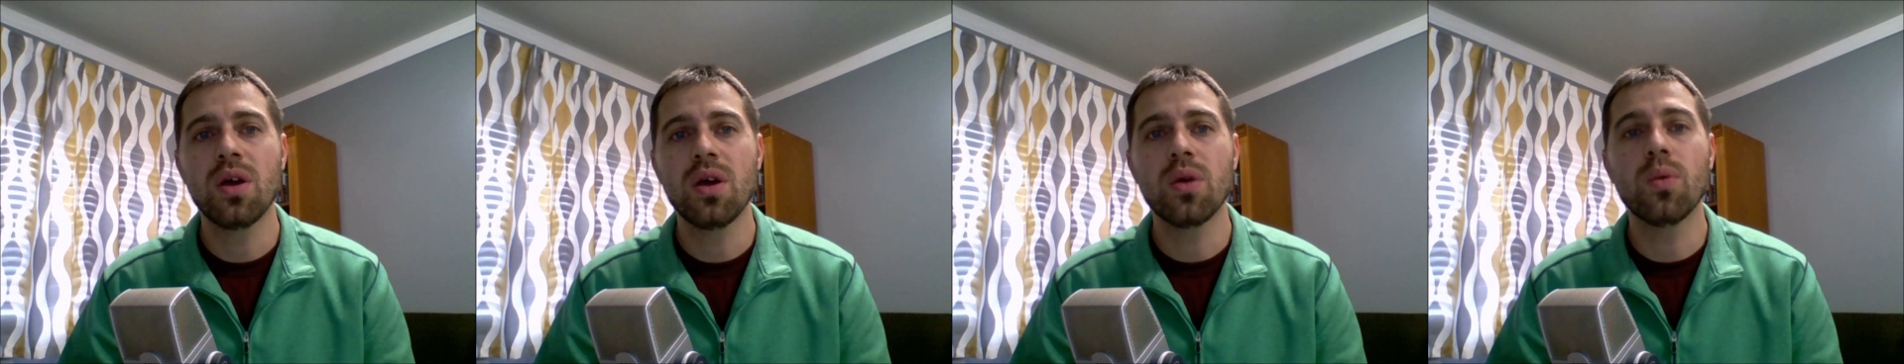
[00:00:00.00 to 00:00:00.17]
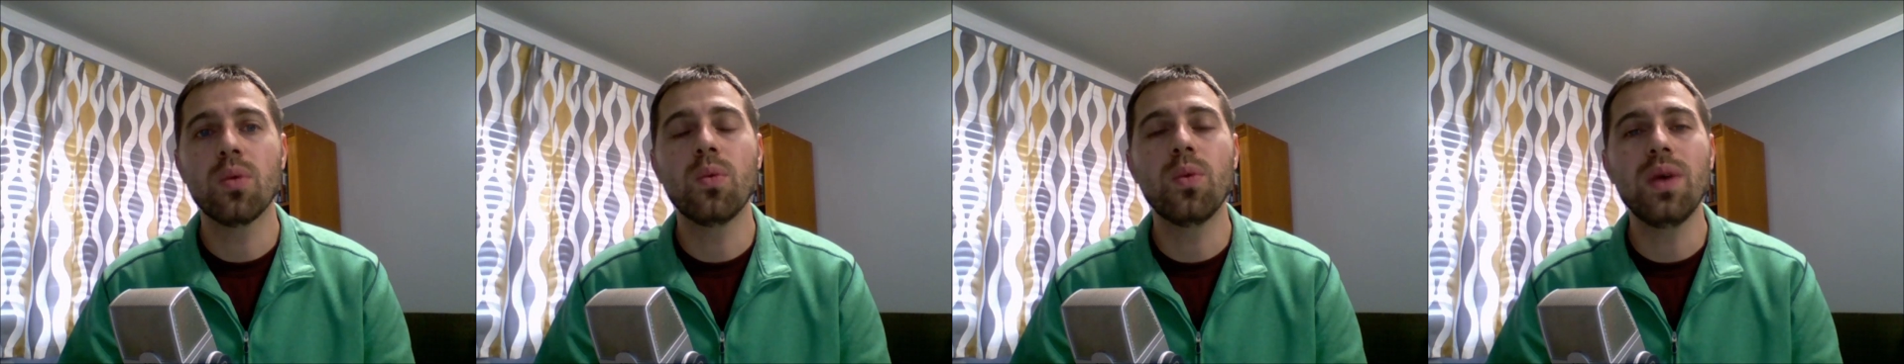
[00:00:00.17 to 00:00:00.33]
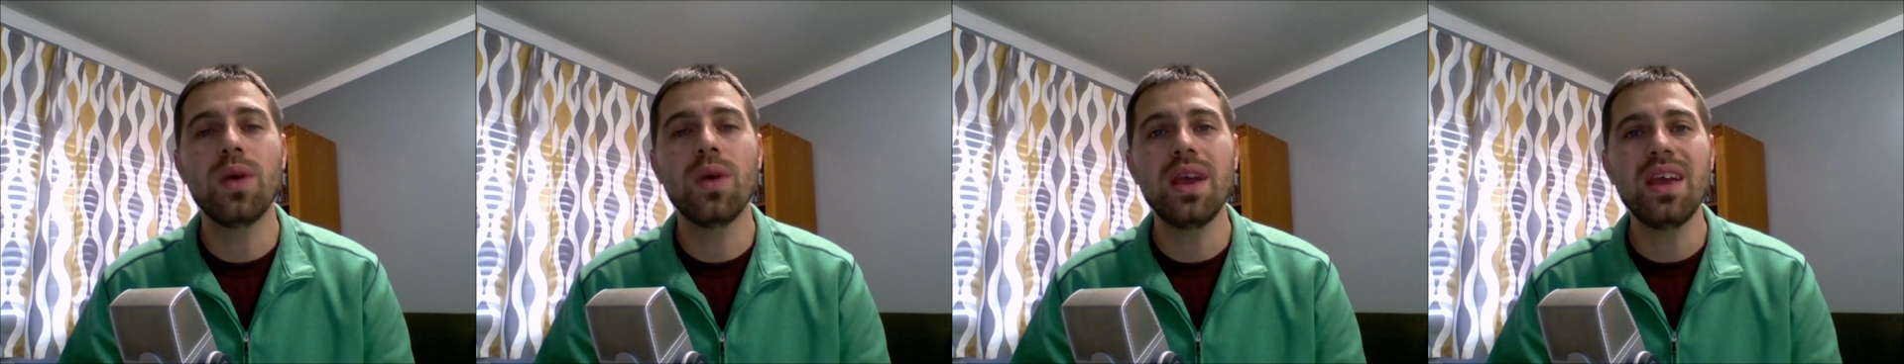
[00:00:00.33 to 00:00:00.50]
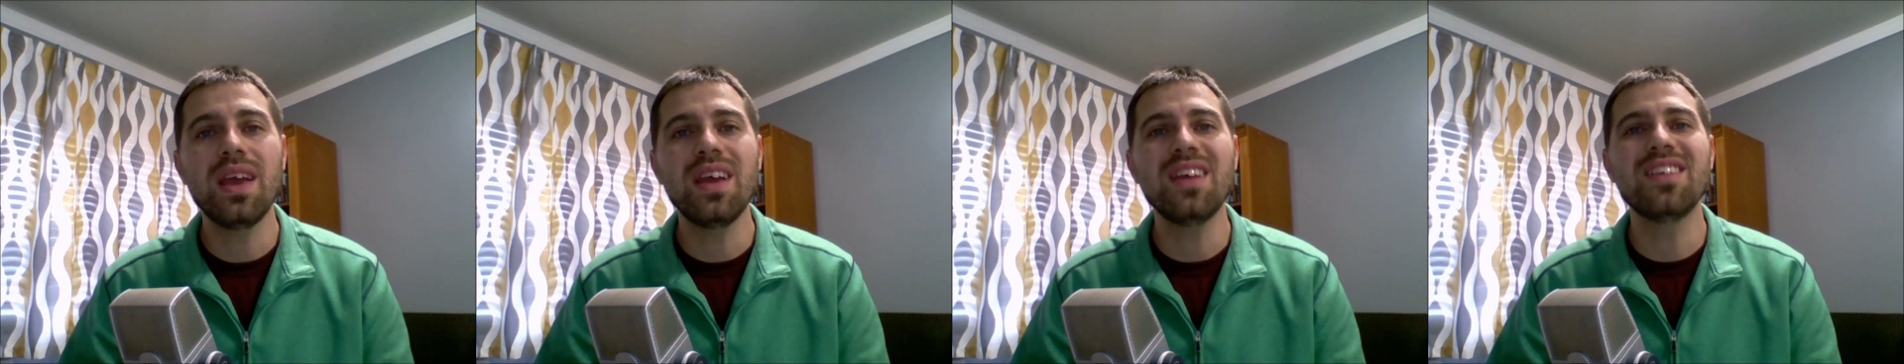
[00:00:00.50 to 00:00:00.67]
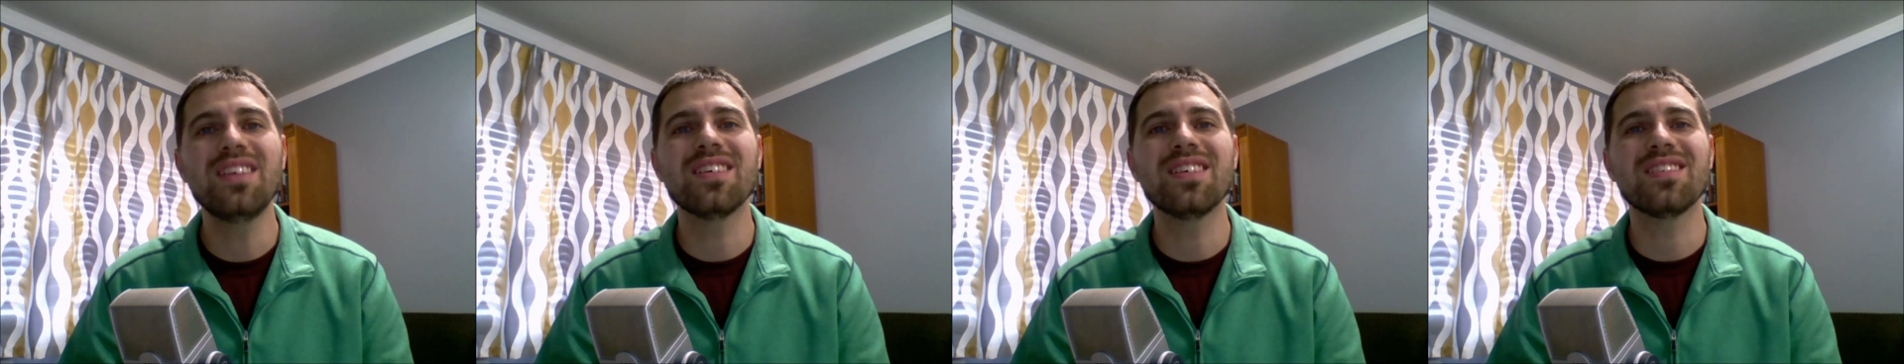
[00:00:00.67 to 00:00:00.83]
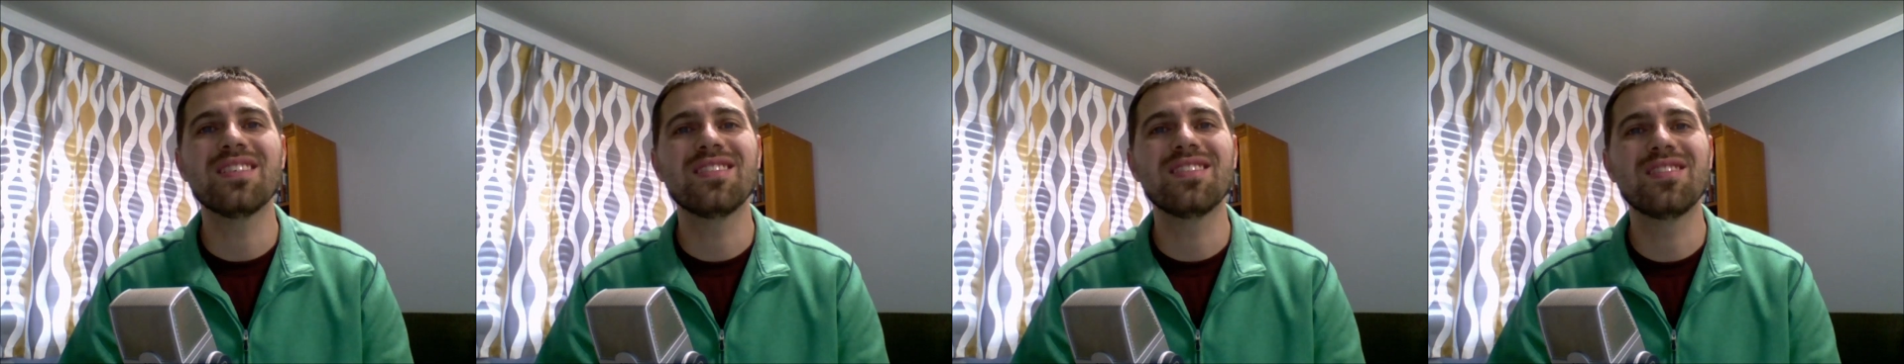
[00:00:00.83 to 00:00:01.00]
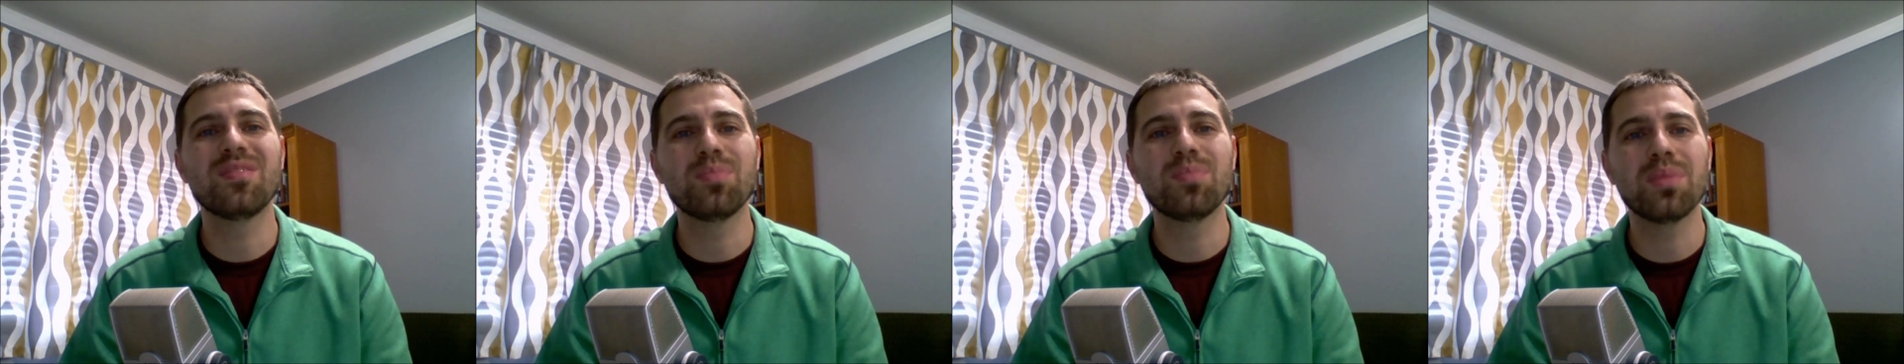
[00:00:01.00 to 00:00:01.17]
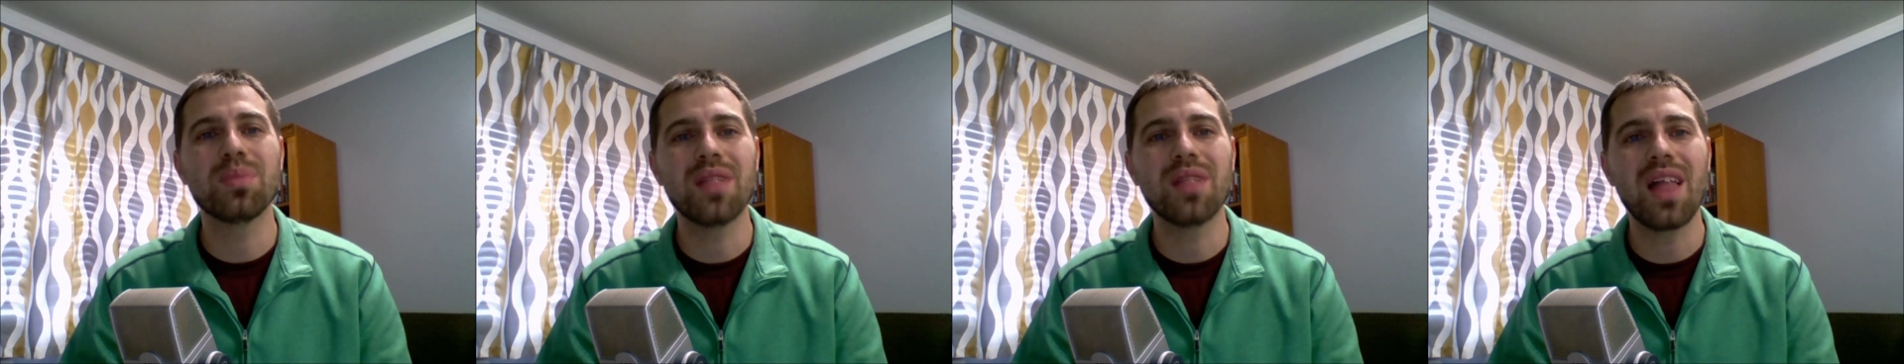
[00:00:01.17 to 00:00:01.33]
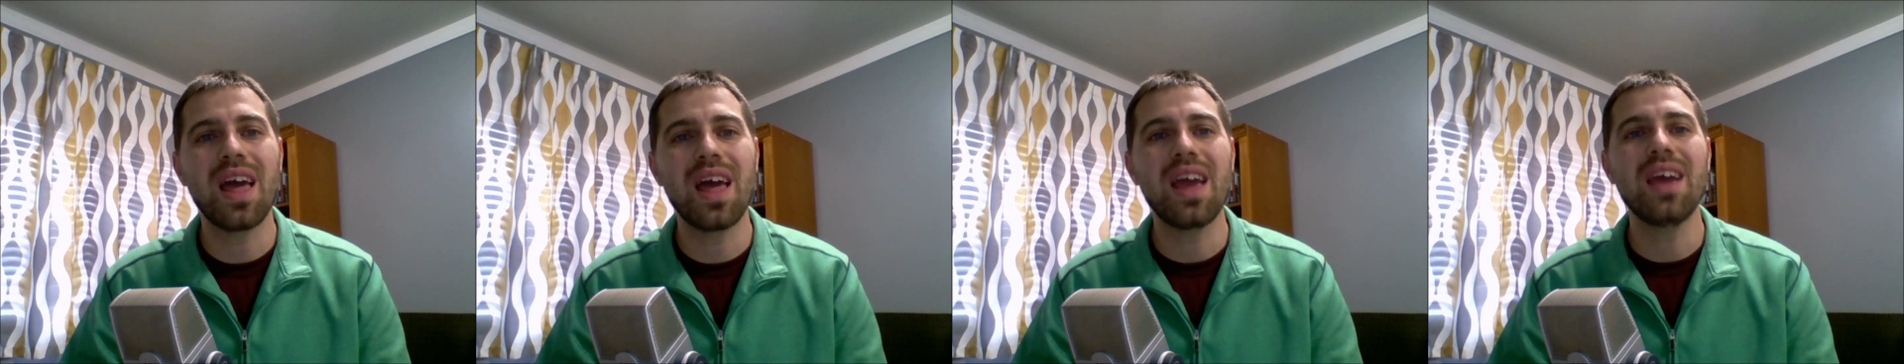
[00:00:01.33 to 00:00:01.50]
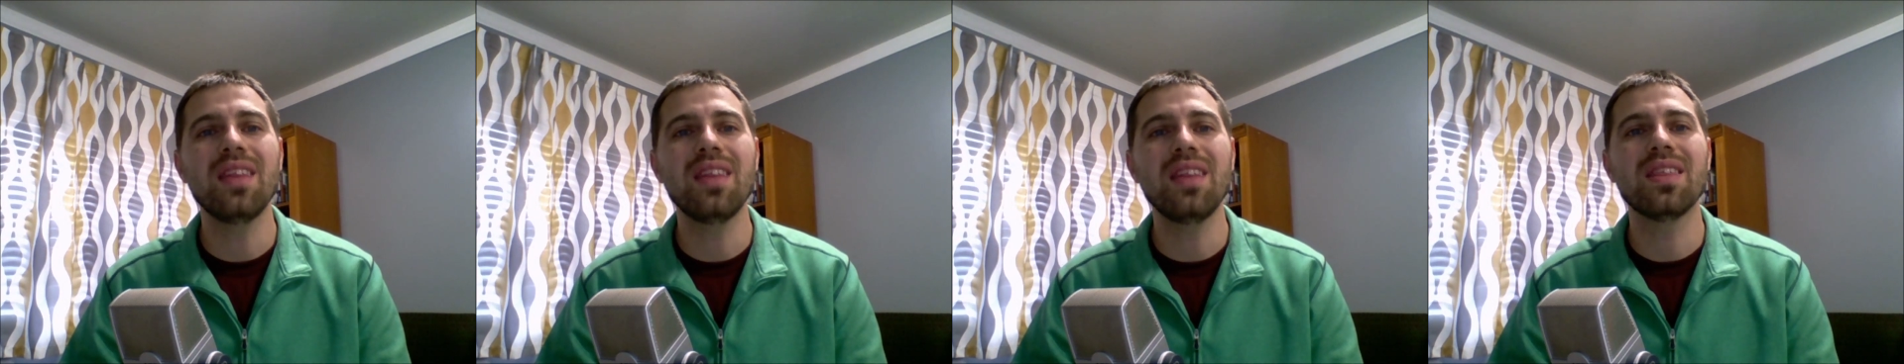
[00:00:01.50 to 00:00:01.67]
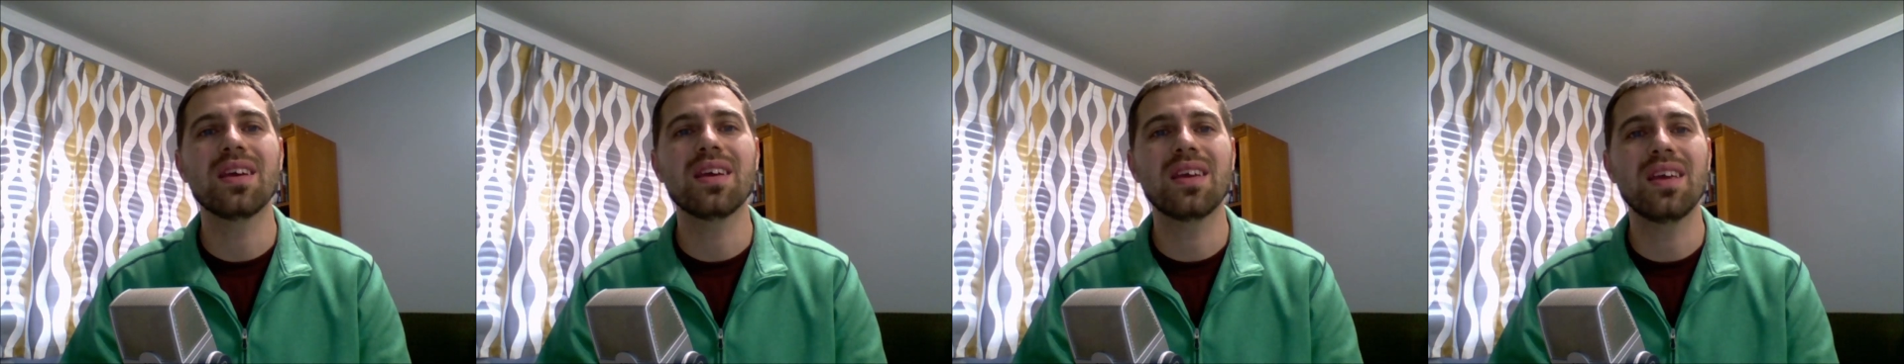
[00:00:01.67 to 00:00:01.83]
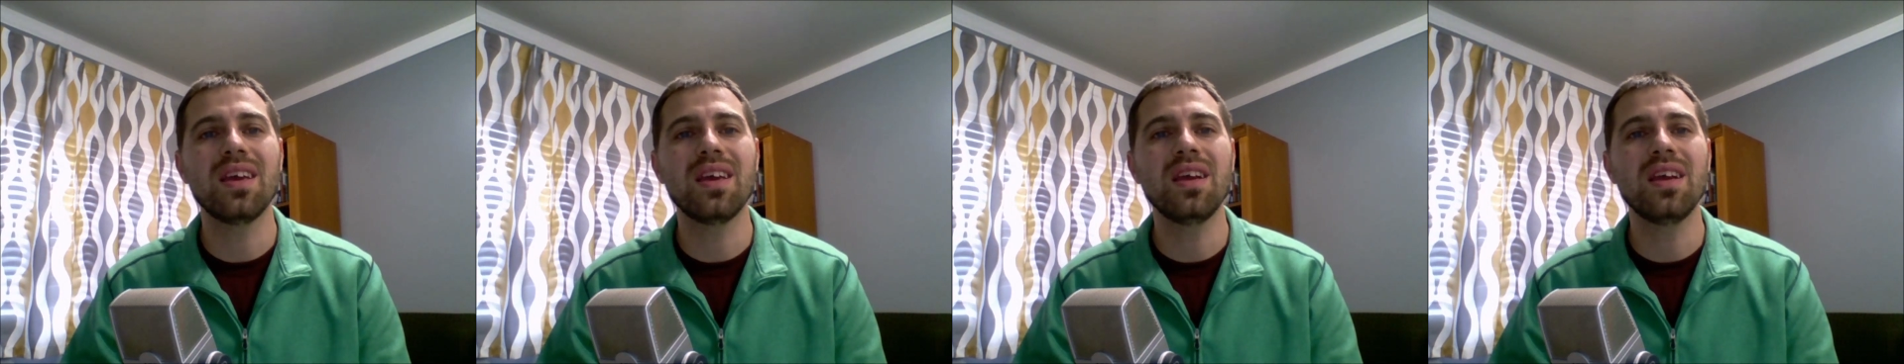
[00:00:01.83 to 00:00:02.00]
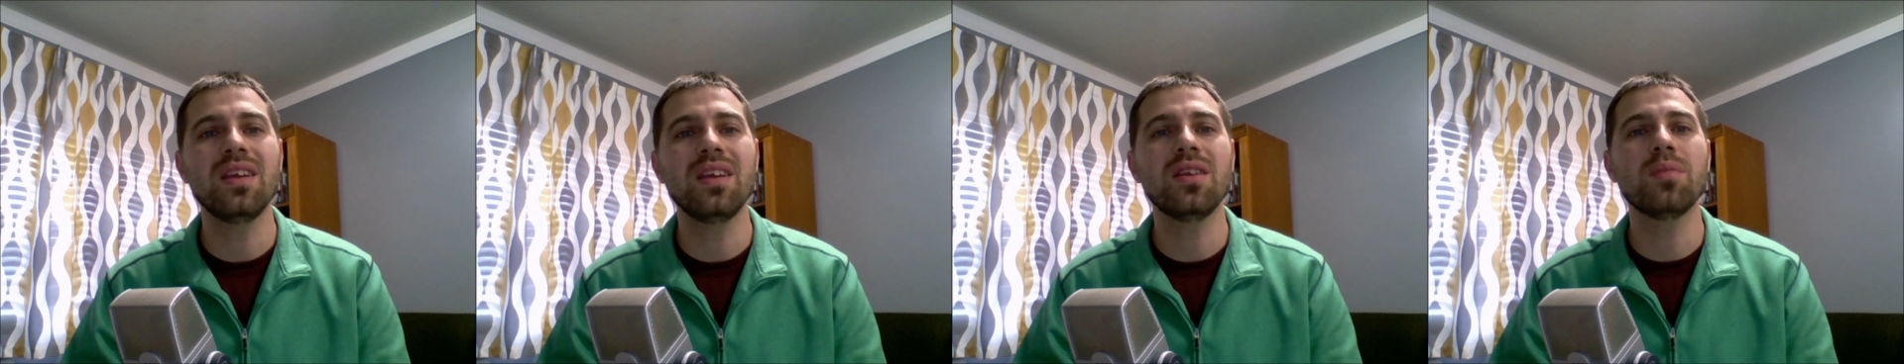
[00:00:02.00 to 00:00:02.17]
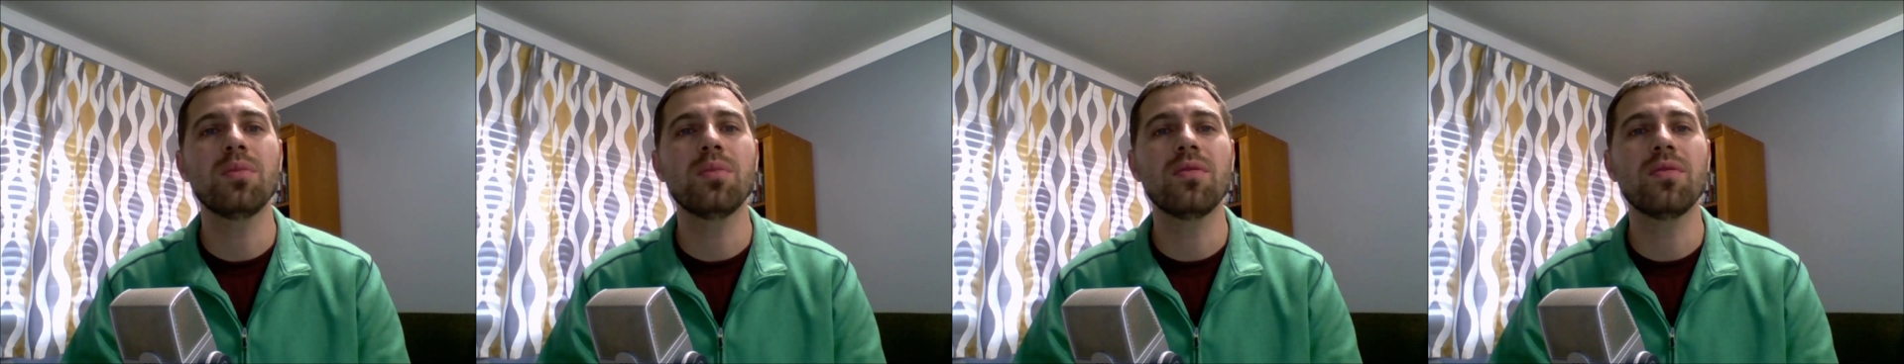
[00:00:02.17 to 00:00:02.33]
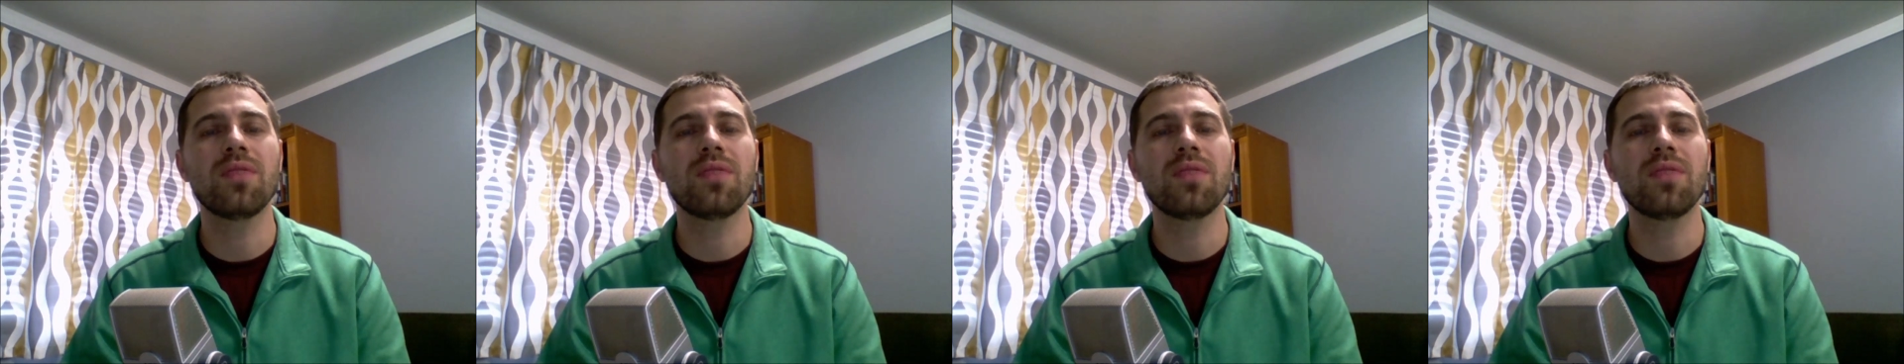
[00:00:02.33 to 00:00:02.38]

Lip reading: we display the kingdom